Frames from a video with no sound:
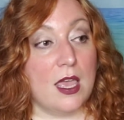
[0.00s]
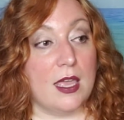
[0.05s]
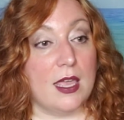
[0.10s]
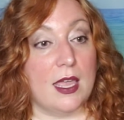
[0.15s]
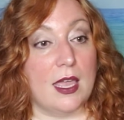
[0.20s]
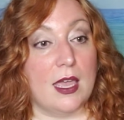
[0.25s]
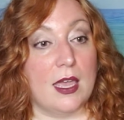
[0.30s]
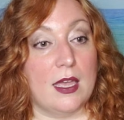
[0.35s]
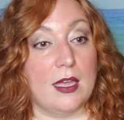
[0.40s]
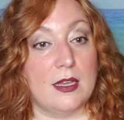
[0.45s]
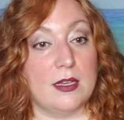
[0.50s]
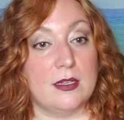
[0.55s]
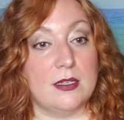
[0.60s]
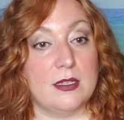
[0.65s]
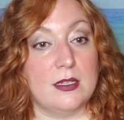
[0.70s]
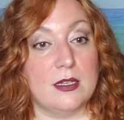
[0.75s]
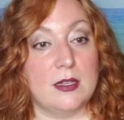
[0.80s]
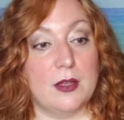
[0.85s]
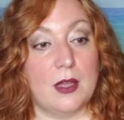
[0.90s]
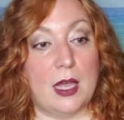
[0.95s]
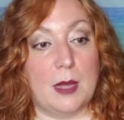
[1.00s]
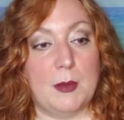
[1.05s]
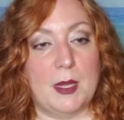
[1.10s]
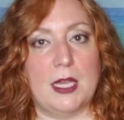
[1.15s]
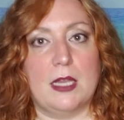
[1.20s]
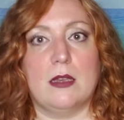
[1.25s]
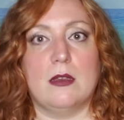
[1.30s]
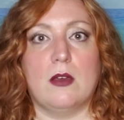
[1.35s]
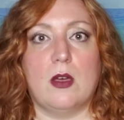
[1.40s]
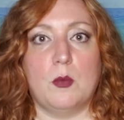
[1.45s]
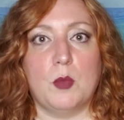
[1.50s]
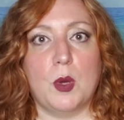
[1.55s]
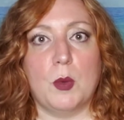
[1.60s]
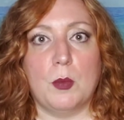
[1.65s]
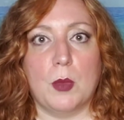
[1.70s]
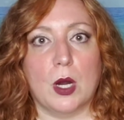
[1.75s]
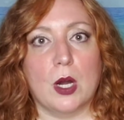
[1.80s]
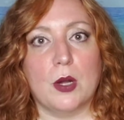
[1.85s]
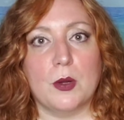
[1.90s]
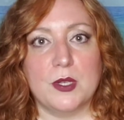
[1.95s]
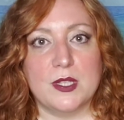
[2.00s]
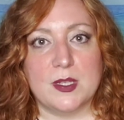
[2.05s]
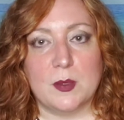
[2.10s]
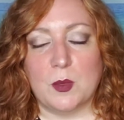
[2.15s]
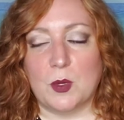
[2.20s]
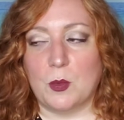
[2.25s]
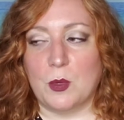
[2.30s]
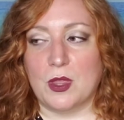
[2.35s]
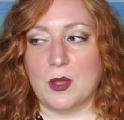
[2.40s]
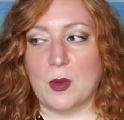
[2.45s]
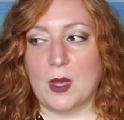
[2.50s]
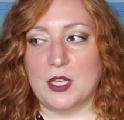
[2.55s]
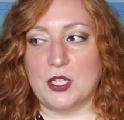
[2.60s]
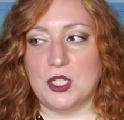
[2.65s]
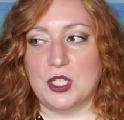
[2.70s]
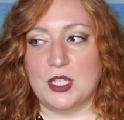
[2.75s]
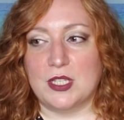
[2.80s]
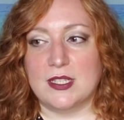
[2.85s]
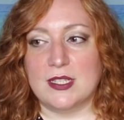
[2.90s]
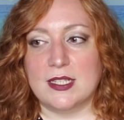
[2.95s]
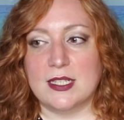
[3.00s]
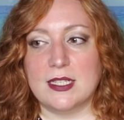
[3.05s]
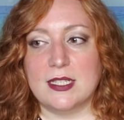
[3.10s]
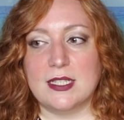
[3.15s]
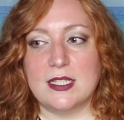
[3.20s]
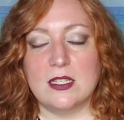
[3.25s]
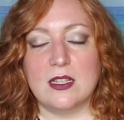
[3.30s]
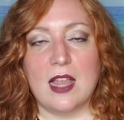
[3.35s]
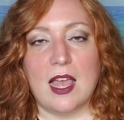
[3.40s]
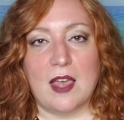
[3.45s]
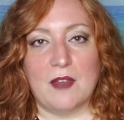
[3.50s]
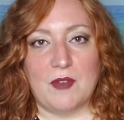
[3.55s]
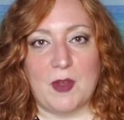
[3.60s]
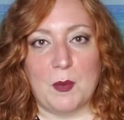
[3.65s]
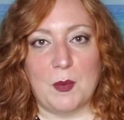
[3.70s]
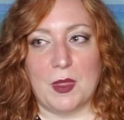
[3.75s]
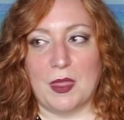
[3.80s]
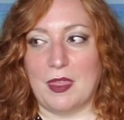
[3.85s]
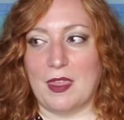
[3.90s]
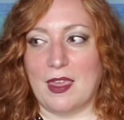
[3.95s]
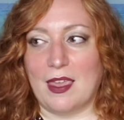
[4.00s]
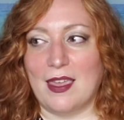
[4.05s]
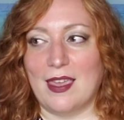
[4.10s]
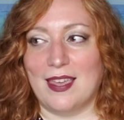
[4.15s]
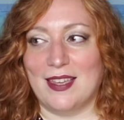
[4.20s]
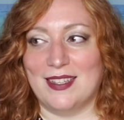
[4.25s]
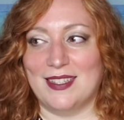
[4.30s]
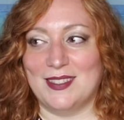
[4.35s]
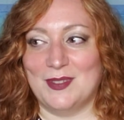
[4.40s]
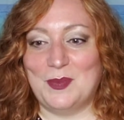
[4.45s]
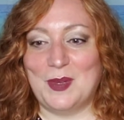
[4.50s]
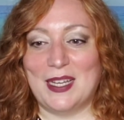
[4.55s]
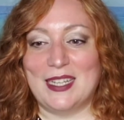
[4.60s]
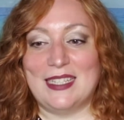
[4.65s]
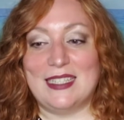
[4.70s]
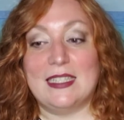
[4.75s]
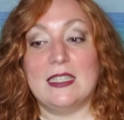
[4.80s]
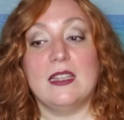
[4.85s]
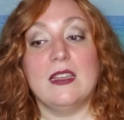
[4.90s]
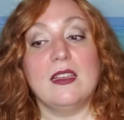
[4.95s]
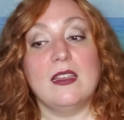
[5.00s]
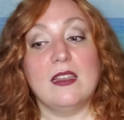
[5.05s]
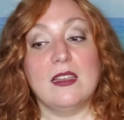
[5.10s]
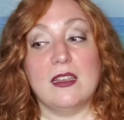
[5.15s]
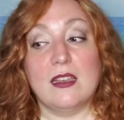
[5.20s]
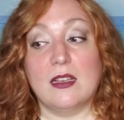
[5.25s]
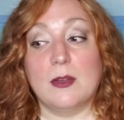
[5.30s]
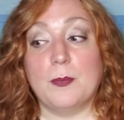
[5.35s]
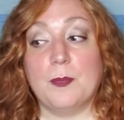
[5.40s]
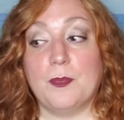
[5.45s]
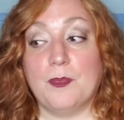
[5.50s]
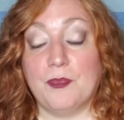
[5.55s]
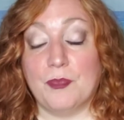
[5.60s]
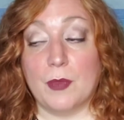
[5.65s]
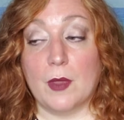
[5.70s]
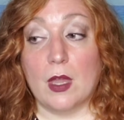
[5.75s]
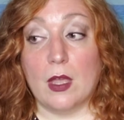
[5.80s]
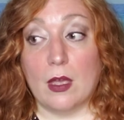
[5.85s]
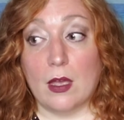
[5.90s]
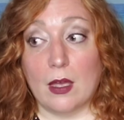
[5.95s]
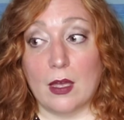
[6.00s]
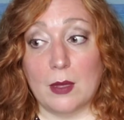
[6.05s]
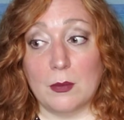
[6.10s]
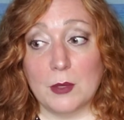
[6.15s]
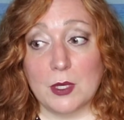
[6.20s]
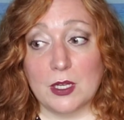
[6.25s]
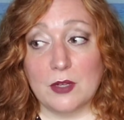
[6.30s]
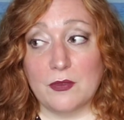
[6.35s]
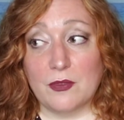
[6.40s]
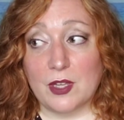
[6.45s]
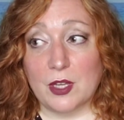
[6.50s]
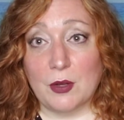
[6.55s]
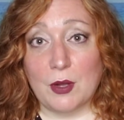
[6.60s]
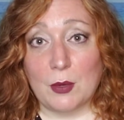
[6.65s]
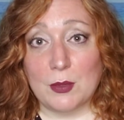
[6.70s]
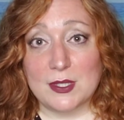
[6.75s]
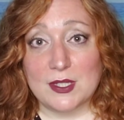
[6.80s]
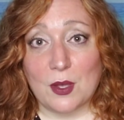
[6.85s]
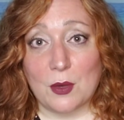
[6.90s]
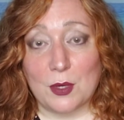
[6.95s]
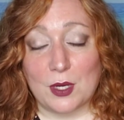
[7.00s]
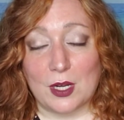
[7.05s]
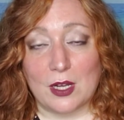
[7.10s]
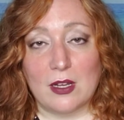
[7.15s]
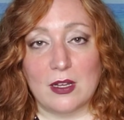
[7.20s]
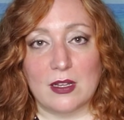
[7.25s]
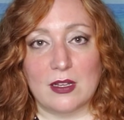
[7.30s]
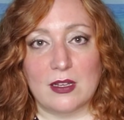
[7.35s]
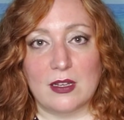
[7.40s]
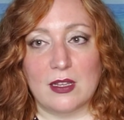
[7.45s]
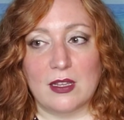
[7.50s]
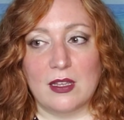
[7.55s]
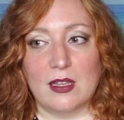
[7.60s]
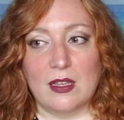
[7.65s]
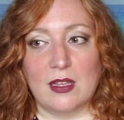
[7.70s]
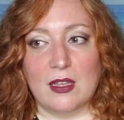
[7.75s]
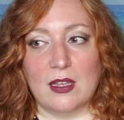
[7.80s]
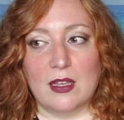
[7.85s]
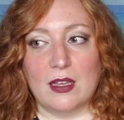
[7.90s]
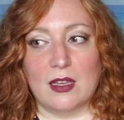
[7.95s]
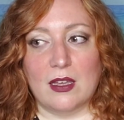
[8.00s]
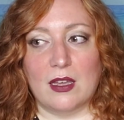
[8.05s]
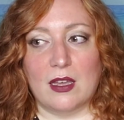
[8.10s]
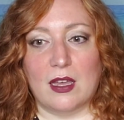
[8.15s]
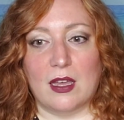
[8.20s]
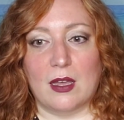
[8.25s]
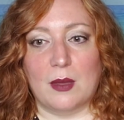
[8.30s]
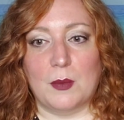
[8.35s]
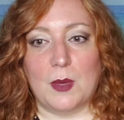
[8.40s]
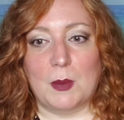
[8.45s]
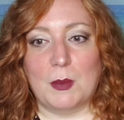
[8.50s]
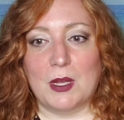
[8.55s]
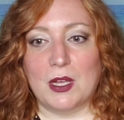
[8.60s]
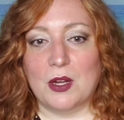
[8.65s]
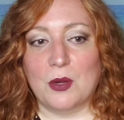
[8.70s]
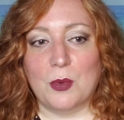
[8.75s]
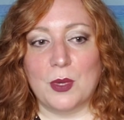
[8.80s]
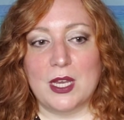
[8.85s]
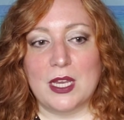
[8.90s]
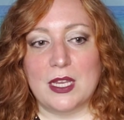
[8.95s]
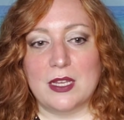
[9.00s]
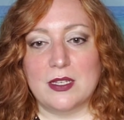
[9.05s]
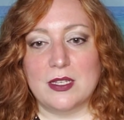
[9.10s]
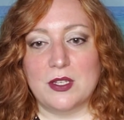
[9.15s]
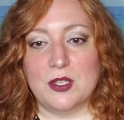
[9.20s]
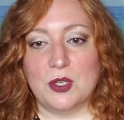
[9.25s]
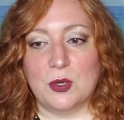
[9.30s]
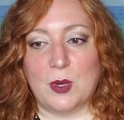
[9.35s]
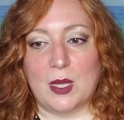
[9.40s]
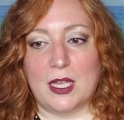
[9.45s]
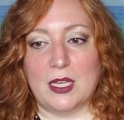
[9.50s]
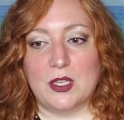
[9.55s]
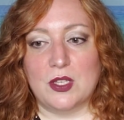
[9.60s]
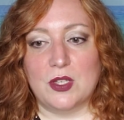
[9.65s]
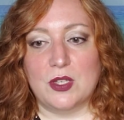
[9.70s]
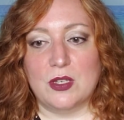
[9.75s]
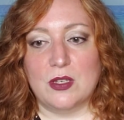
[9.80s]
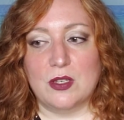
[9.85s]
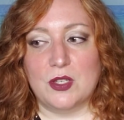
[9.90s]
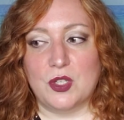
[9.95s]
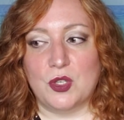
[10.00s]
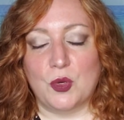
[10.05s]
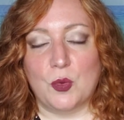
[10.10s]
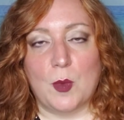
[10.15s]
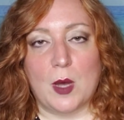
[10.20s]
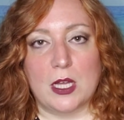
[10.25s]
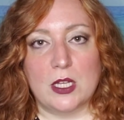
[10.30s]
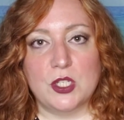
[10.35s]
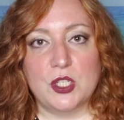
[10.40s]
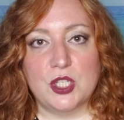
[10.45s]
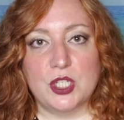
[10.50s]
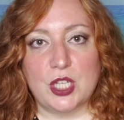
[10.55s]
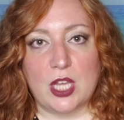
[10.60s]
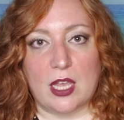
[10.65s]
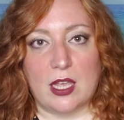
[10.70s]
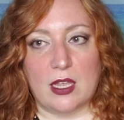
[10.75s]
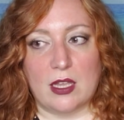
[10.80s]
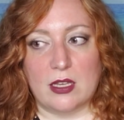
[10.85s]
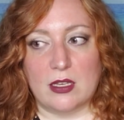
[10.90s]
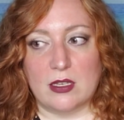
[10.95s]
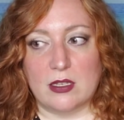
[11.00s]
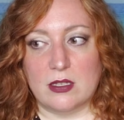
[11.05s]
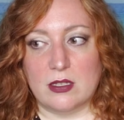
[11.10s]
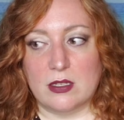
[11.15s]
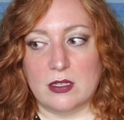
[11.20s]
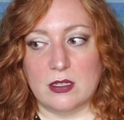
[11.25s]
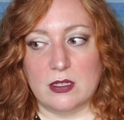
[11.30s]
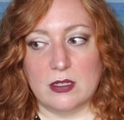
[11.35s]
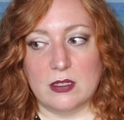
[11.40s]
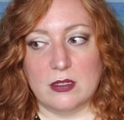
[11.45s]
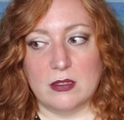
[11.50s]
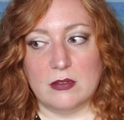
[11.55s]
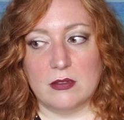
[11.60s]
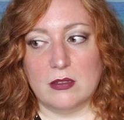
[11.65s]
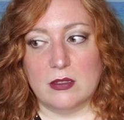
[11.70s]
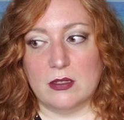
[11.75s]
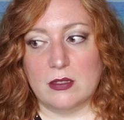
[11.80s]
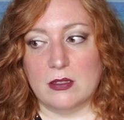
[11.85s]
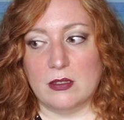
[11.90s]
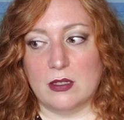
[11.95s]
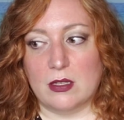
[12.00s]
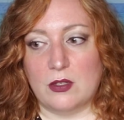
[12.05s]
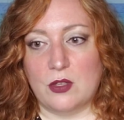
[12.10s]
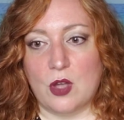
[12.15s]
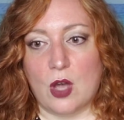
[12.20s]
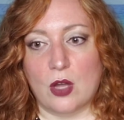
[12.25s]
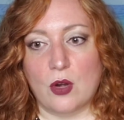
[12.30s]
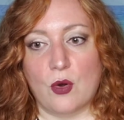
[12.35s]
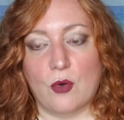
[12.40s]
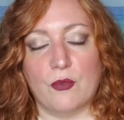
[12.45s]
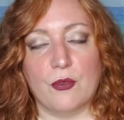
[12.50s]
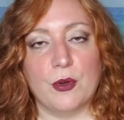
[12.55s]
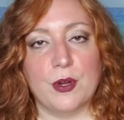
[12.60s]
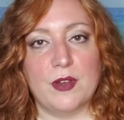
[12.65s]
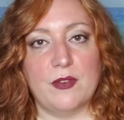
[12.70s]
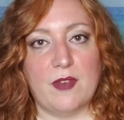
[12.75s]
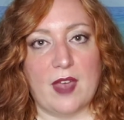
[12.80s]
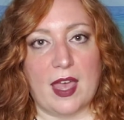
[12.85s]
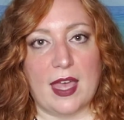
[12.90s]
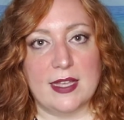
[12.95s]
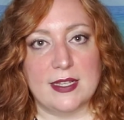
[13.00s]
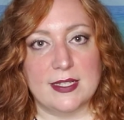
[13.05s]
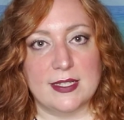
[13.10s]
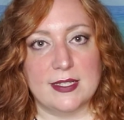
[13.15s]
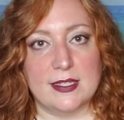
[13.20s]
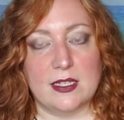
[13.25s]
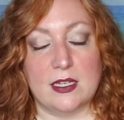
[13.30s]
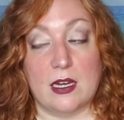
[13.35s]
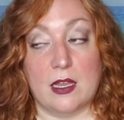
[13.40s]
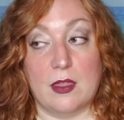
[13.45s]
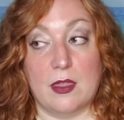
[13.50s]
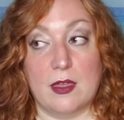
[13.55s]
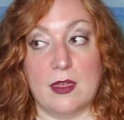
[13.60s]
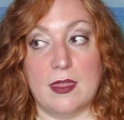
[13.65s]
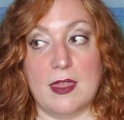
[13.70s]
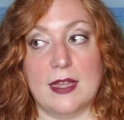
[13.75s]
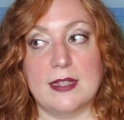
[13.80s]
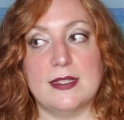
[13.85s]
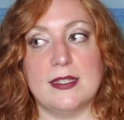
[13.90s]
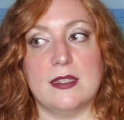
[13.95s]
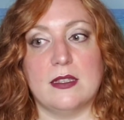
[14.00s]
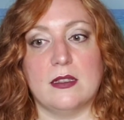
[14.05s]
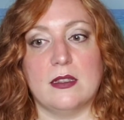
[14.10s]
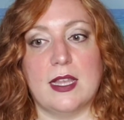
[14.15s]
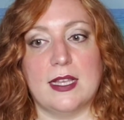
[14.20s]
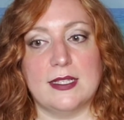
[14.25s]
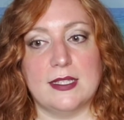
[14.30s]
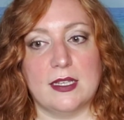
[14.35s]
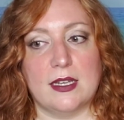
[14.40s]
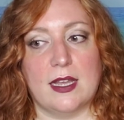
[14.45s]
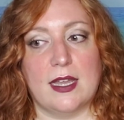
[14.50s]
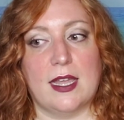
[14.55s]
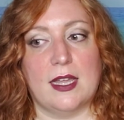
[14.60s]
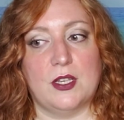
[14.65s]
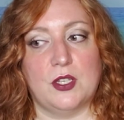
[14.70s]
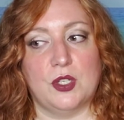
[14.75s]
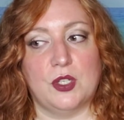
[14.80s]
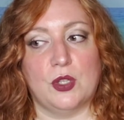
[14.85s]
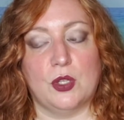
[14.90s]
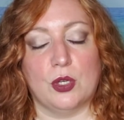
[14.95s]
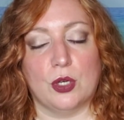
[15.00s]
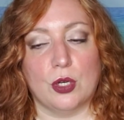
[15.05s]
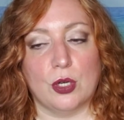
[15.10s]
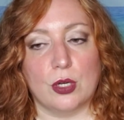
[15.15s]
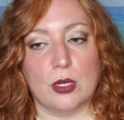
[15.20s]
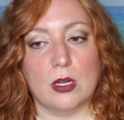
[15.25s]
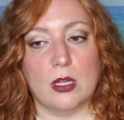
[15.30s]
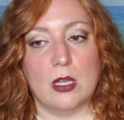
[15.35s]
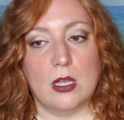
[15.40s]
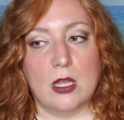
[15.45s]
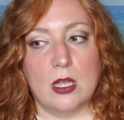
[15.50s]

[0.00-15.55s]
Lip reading: And not bombard someone with questions, because I still have empathy, but I'm going to figure out what's going on. I'm not going to read into it too much and not overinvest. And I think that's the lesson I had to learn.